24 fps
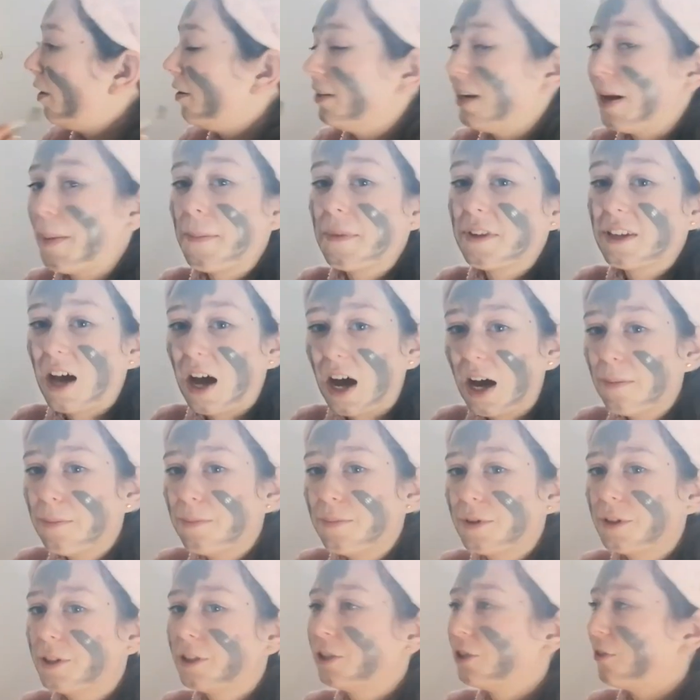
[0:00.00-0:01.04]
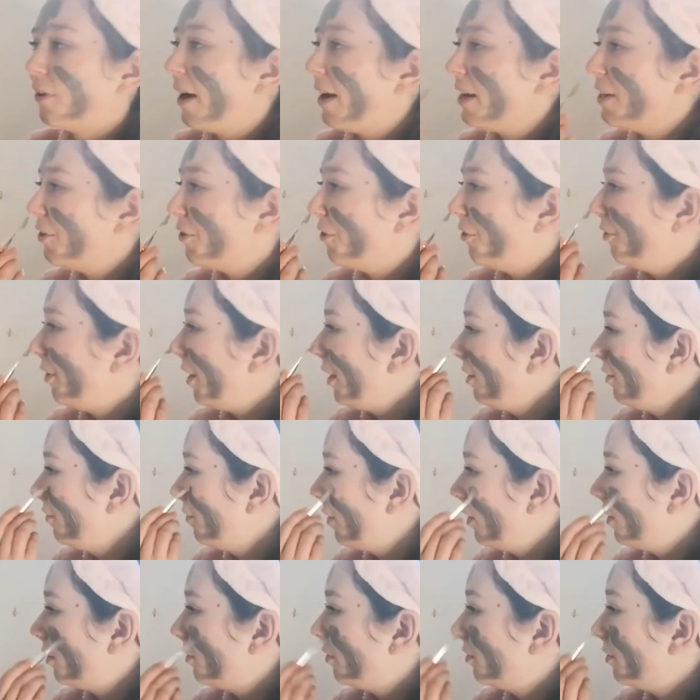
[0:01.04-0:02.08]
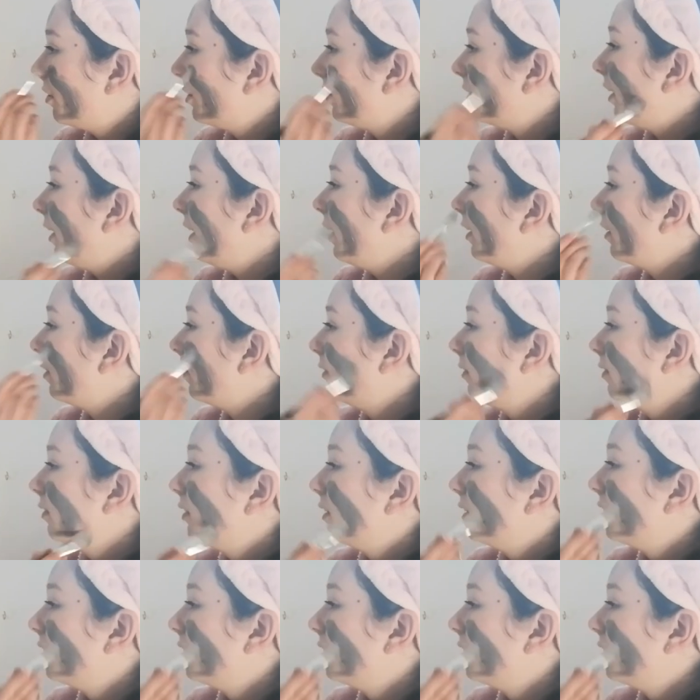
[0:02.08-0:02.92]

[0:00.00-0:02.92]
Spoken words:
a thumbs up so I know that you want to see